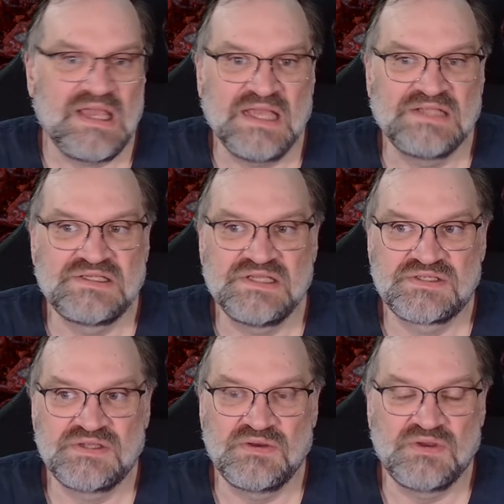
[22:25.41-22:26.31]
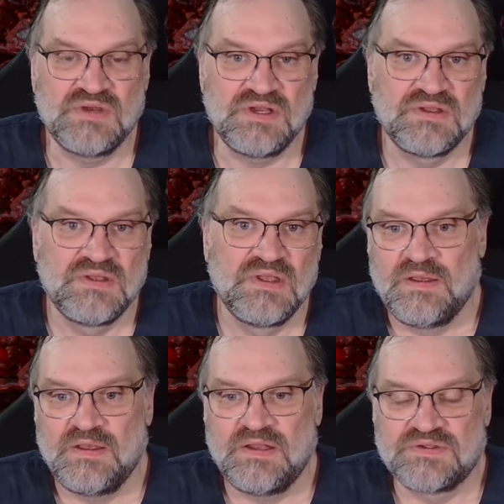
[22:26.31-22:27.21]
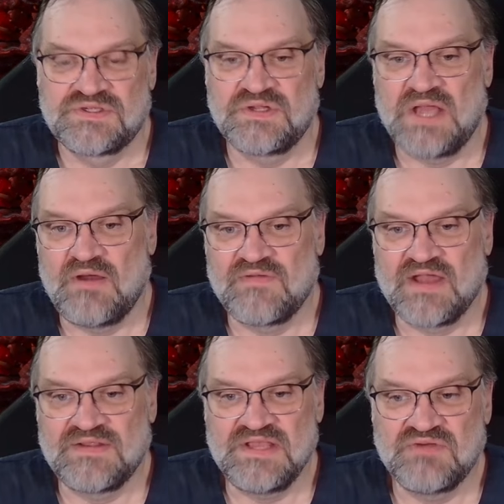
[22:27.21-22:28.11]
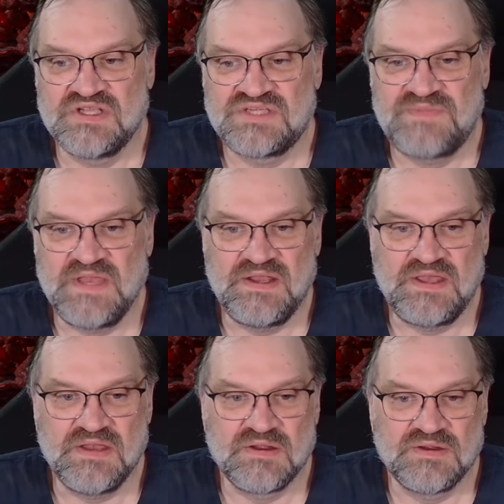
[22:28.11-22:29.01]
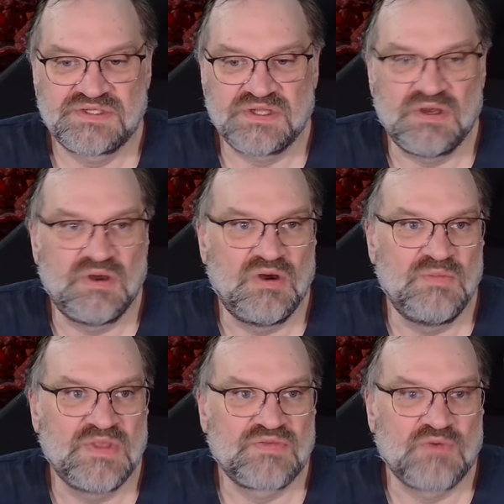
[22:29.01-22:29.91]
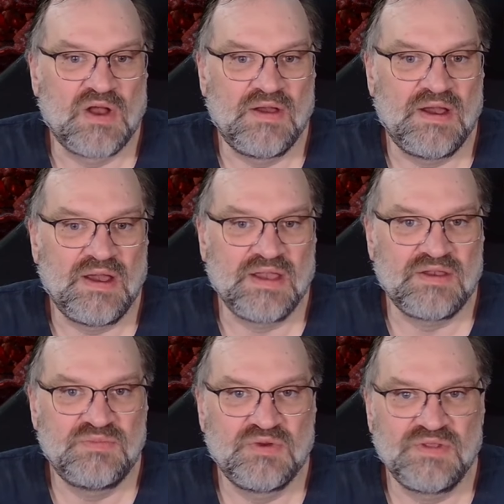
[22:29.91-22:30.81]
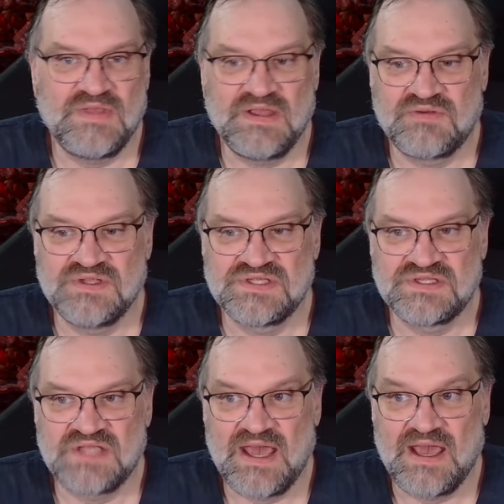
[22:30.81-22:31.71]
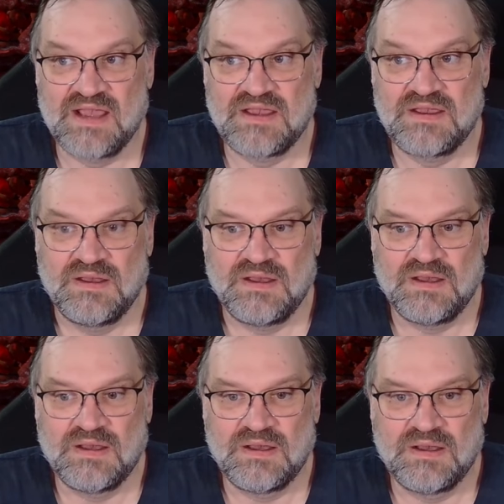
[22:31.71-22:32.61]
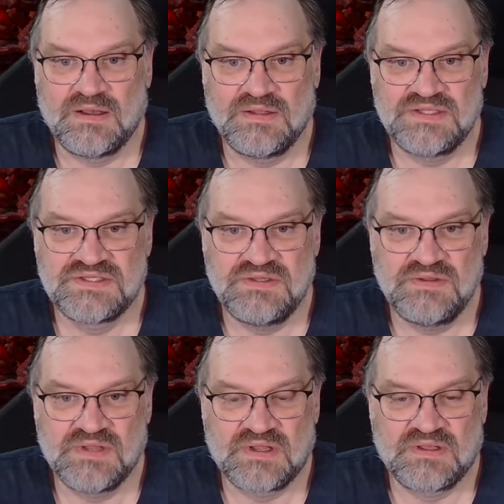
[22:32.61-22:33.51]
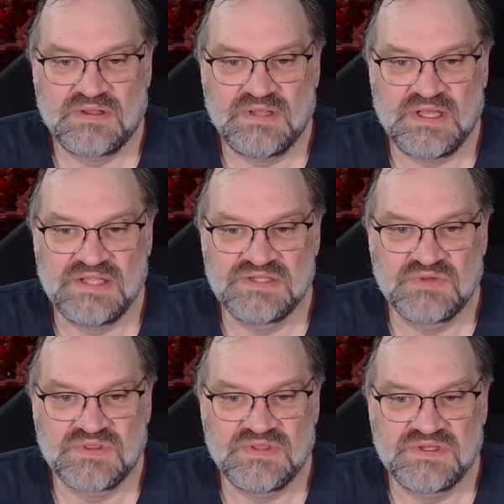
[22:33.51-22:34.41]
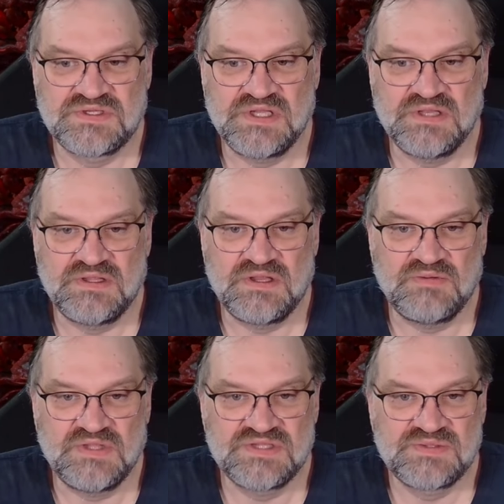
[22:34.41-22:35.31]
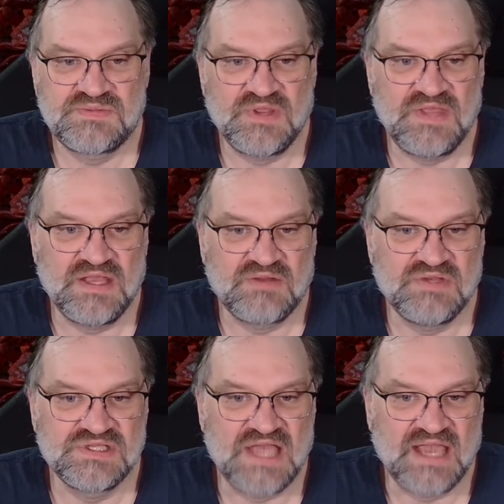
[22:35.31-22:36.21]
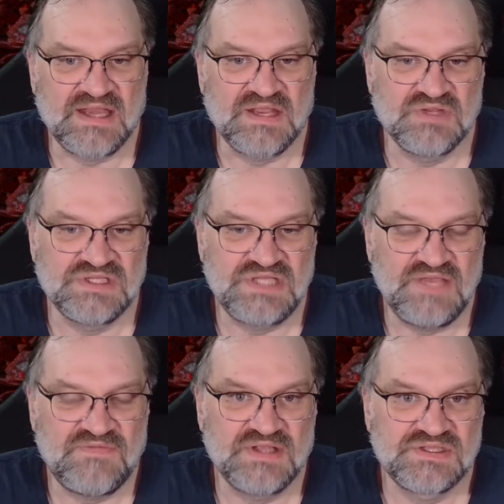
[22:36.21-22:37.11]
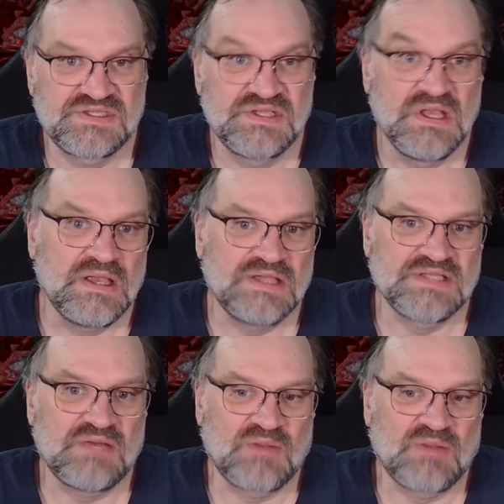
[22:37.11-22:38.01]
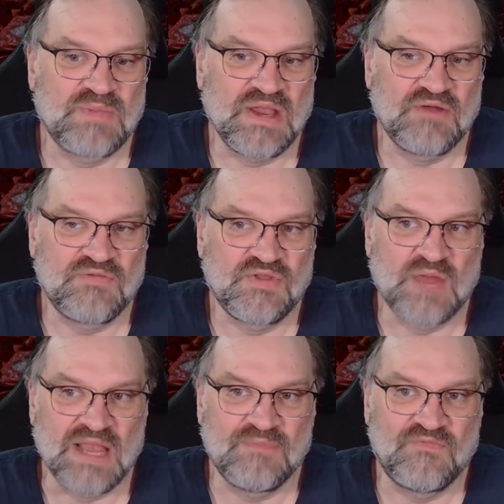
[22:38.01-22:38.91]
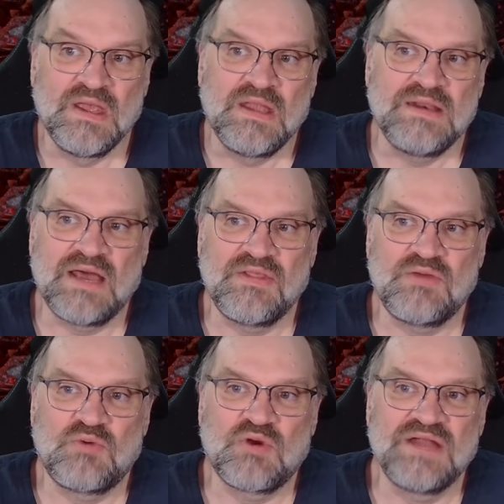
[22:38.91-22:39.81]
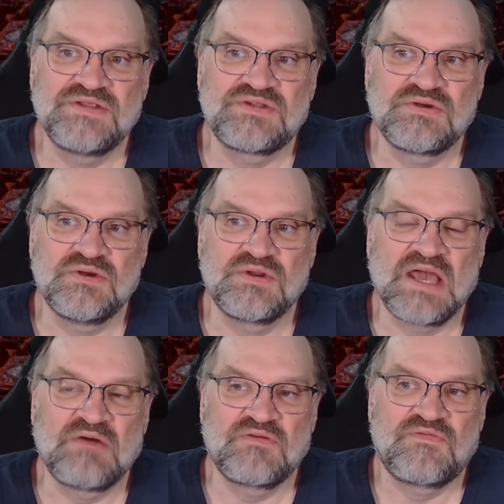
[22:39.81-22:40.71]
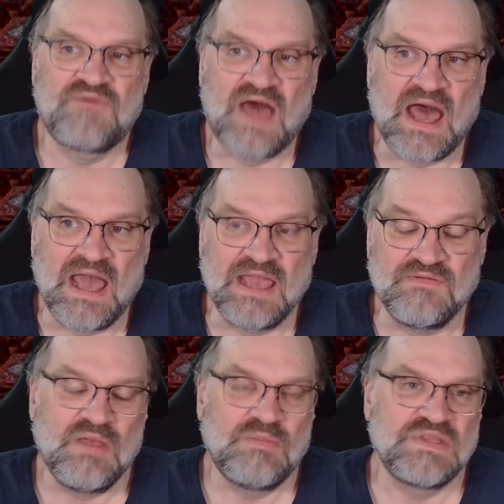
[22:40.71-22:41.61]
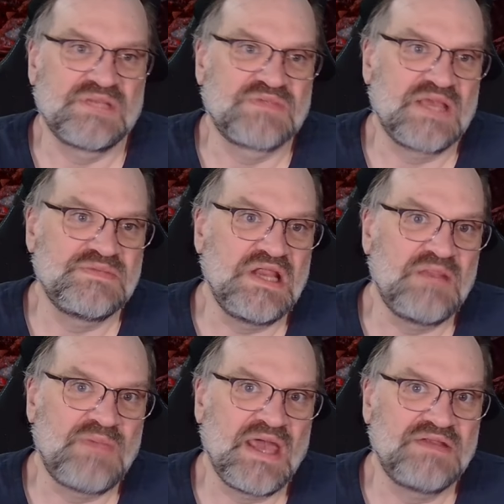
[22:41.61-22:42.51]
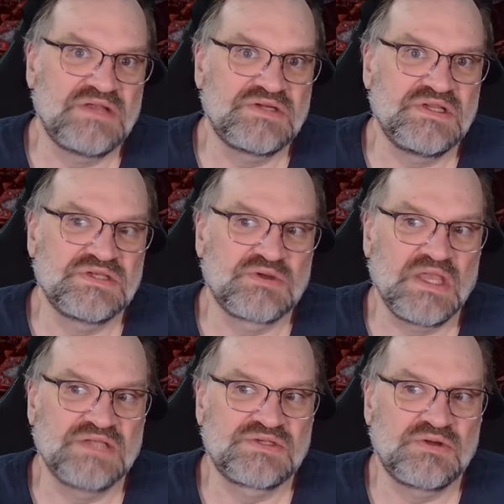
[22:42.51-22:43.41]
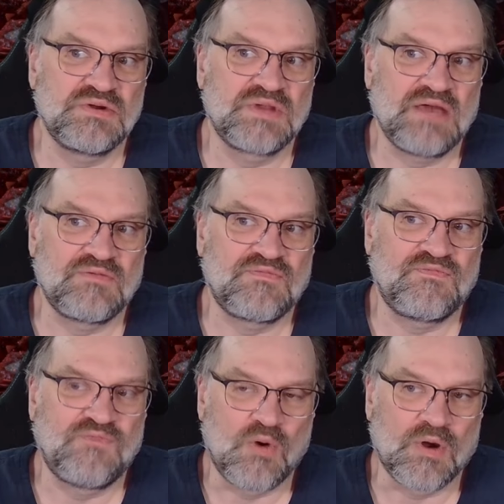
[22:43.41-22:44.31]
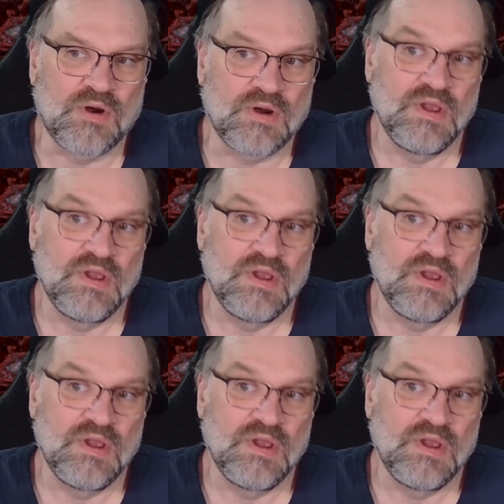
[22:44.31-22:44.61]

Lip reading: It's just so good. You know, so now I've got decreased speed here. So Mithrala, I could bring the increased attack. Let's do the cleanse with the shield. No, let's bring the increased attack and increased defense because I want to prepare for the ram form. Now that we're on turn count 5, but sometimes you need to pay attention as early as turn count 4.